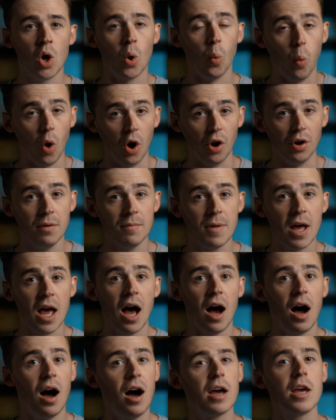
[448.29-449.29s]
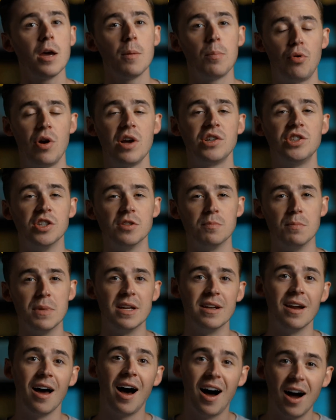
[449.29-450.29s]
One, higher pressures
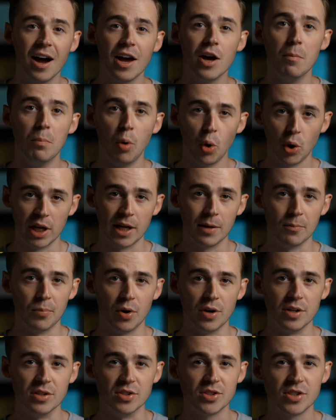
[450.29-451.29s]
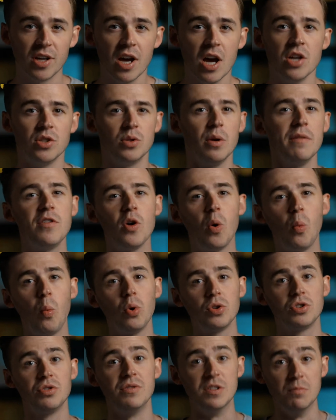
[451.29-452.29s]
mean higher boiling points. So if your
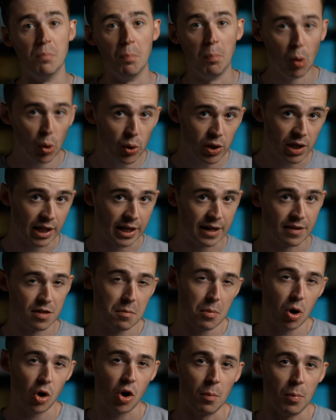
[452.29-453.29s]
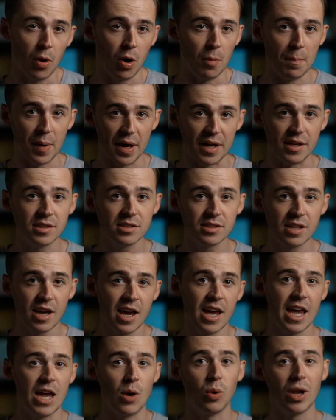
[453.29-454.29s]
water is boiling in the Moka pot base,
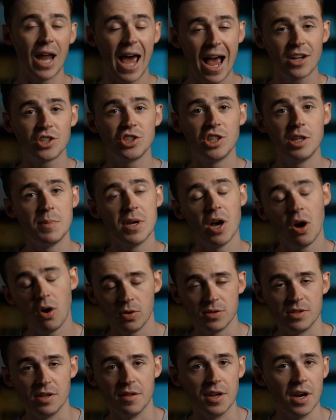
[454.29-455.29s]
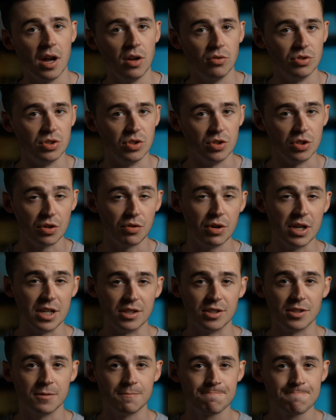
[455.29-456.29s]
it will actually be hotter than one hundred
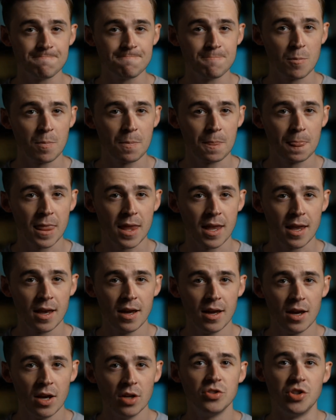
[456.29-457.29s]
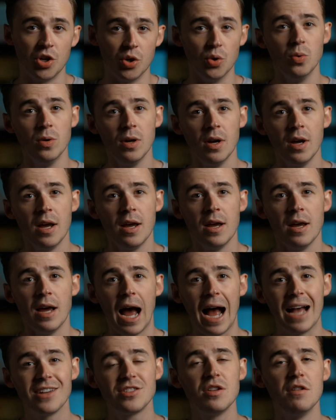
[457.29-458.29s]
degrees. Two,
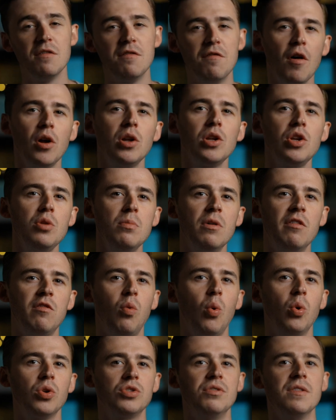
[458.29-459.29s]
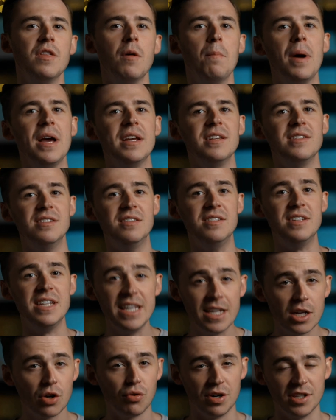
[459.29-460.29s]
as the volume of water in the base
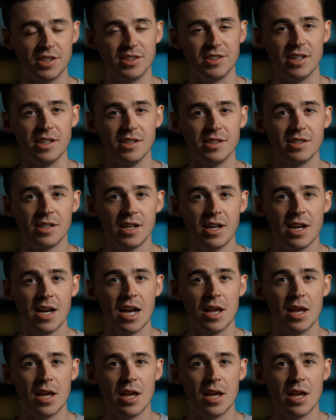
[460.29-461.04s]
decreases